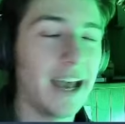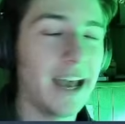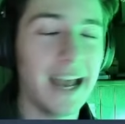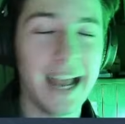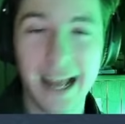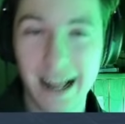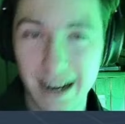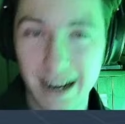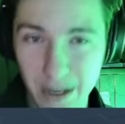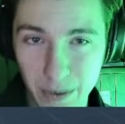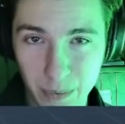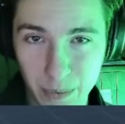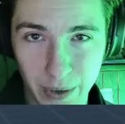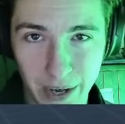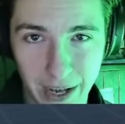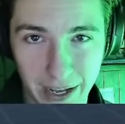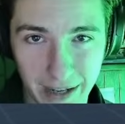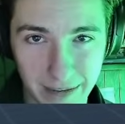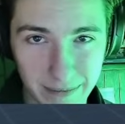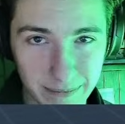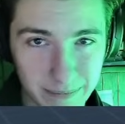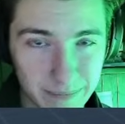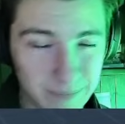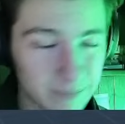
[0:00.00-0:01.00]
Anyway,
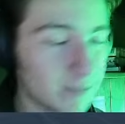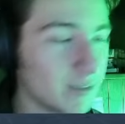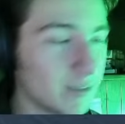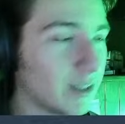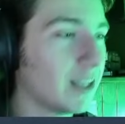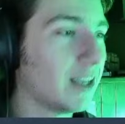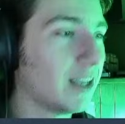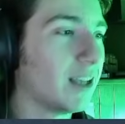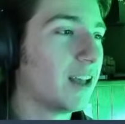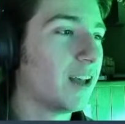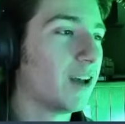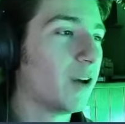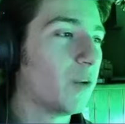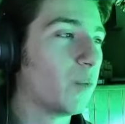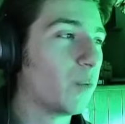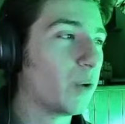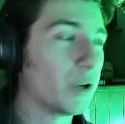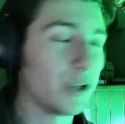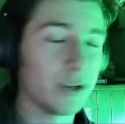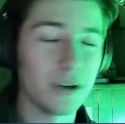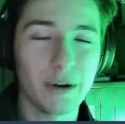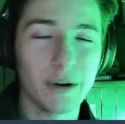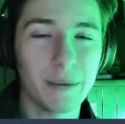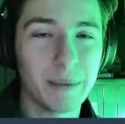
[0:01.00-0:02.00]
what
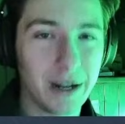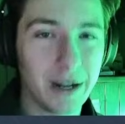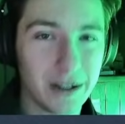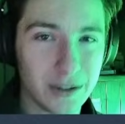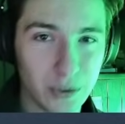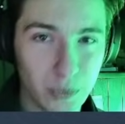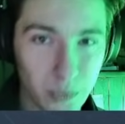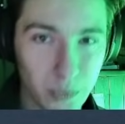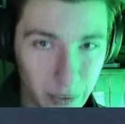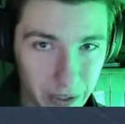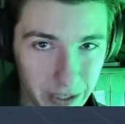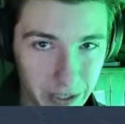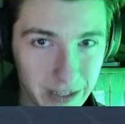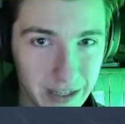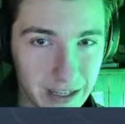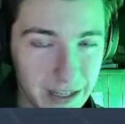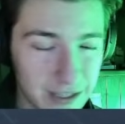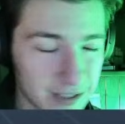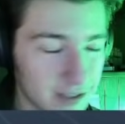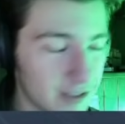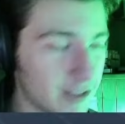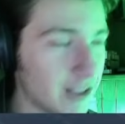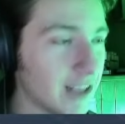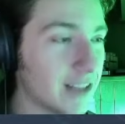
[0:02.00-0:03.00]
you're about to witness